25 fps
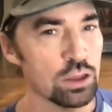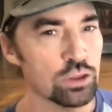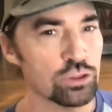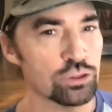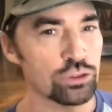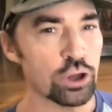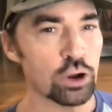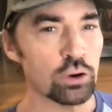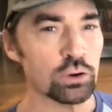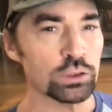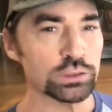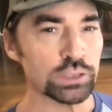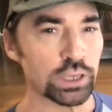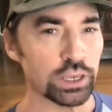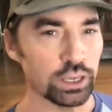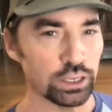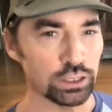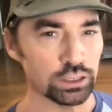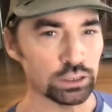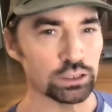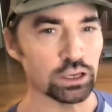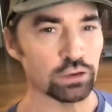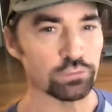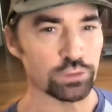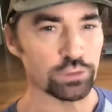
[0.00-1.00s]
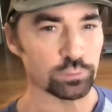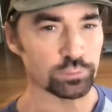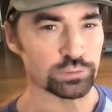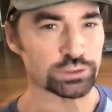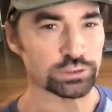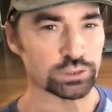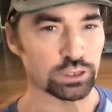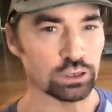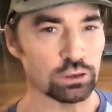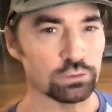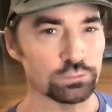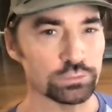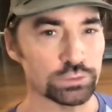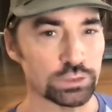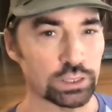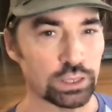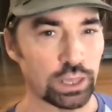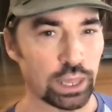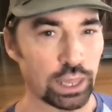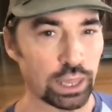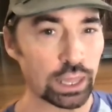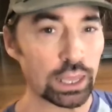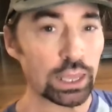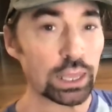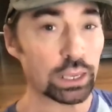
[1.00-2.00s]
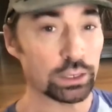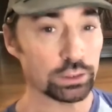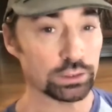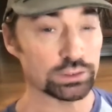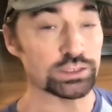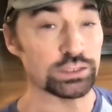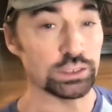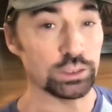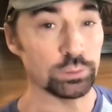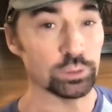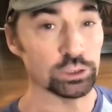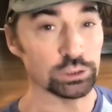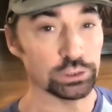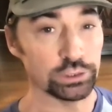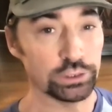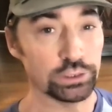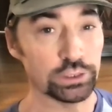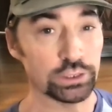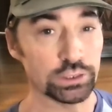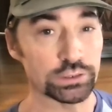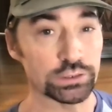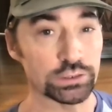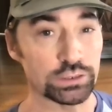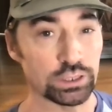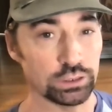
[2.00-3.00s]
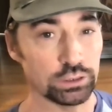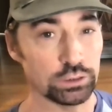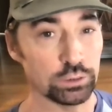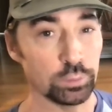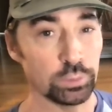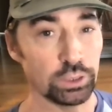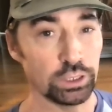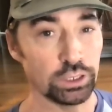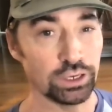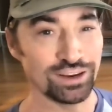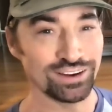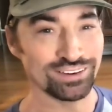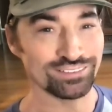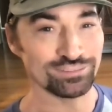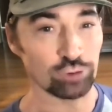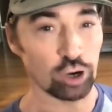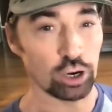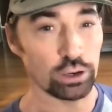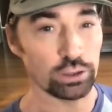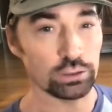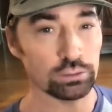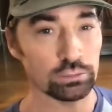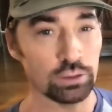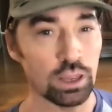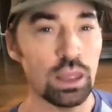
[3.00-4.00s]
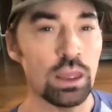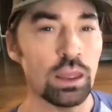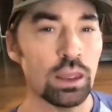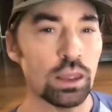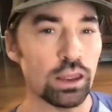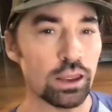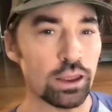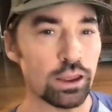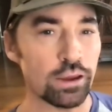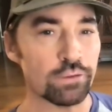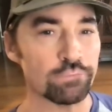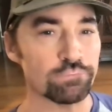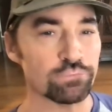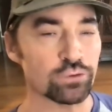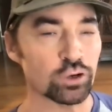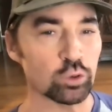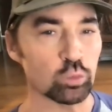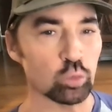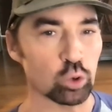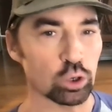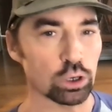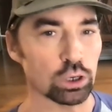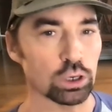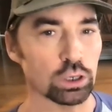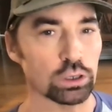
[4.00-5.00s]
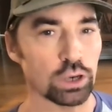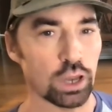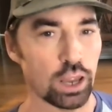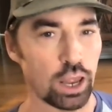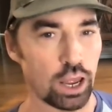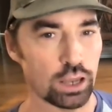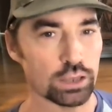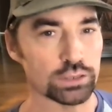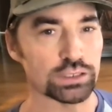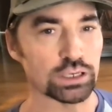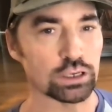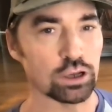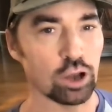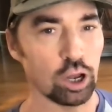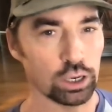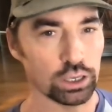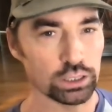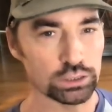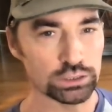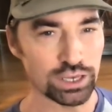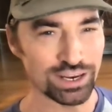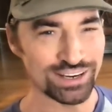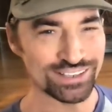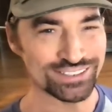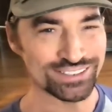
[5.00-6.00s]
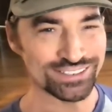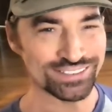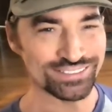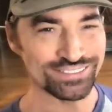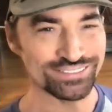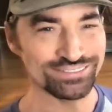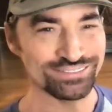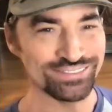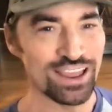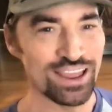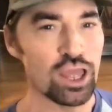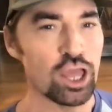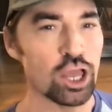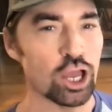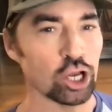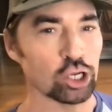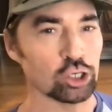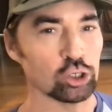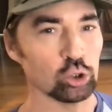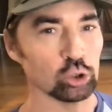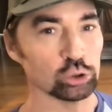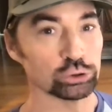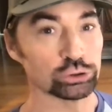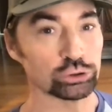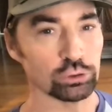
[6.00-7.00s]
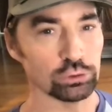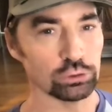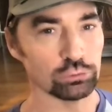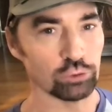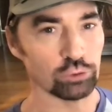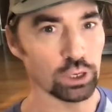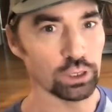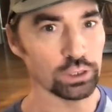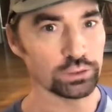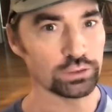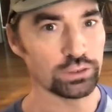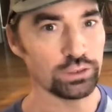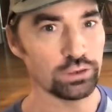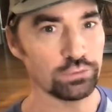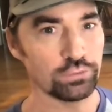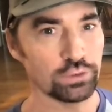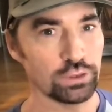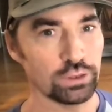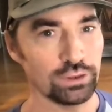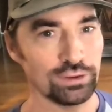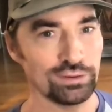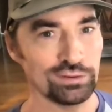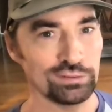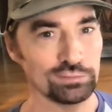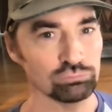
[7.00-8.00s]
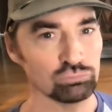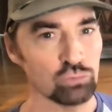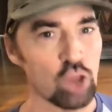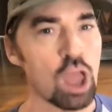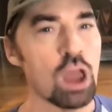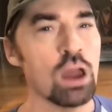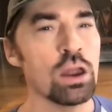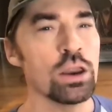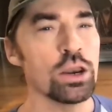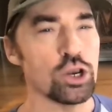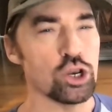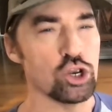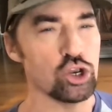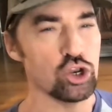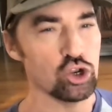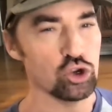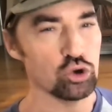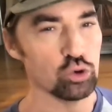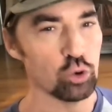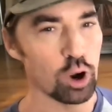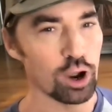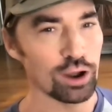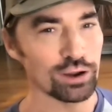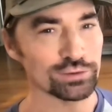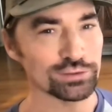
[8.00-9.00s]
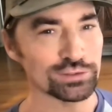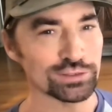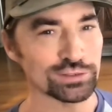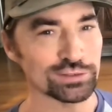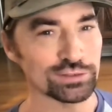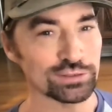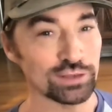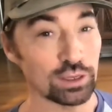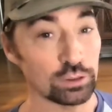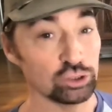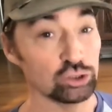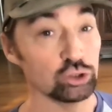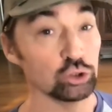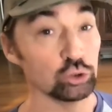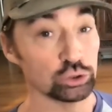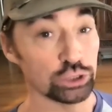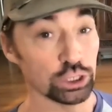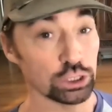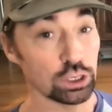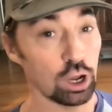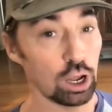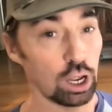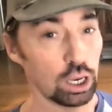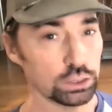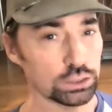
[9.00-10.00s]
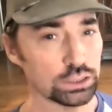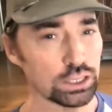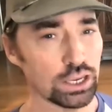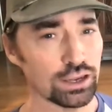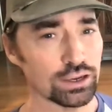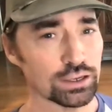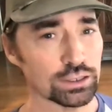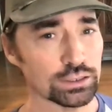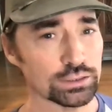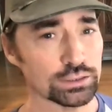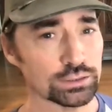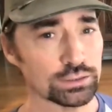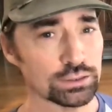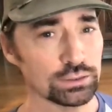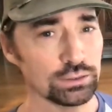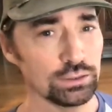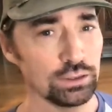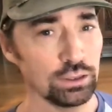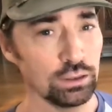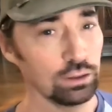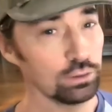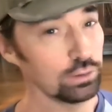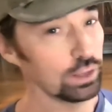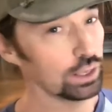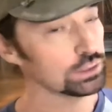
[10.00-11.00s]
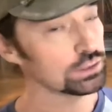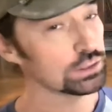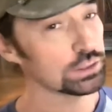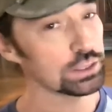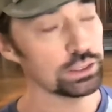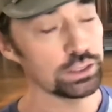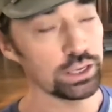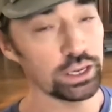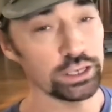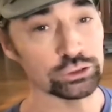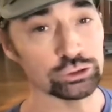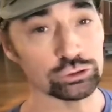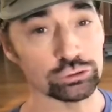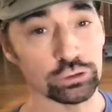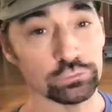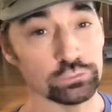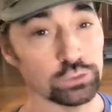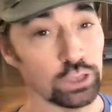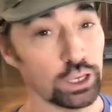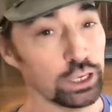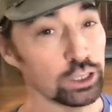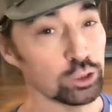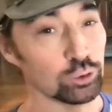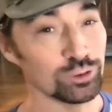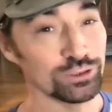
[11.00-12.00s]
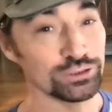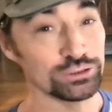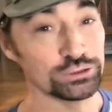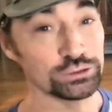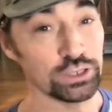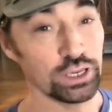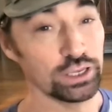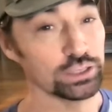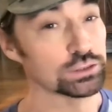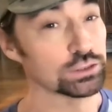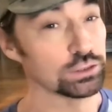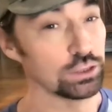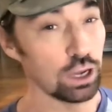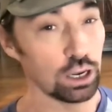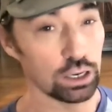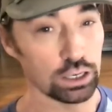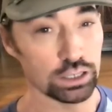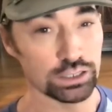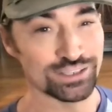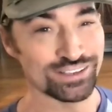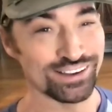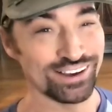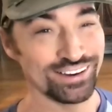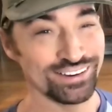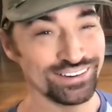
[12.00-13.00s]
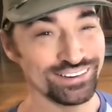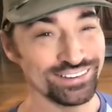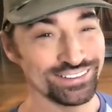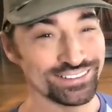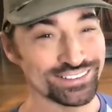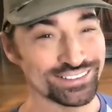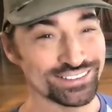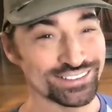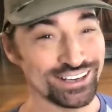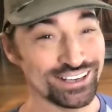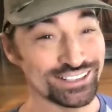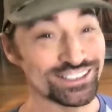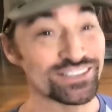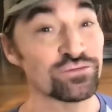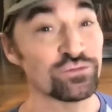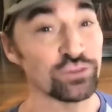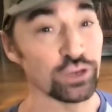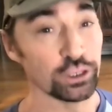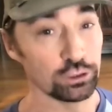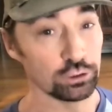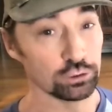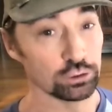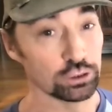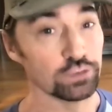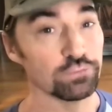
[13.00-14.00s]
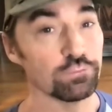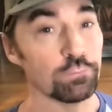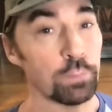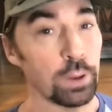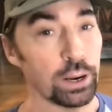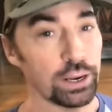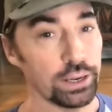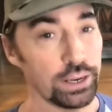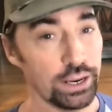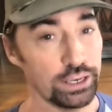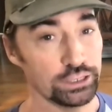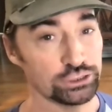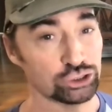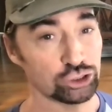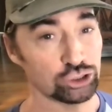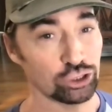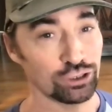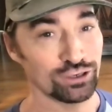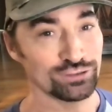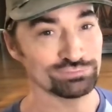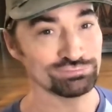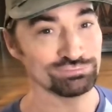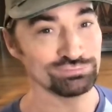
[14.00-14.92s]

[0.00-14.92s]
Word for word: those in and of themselves can seem elitist and demeaning, right? Every word has a connotation, a cultural relativity, nuance due to context. That's the nature of language. It's not a science, it's figurative by nature.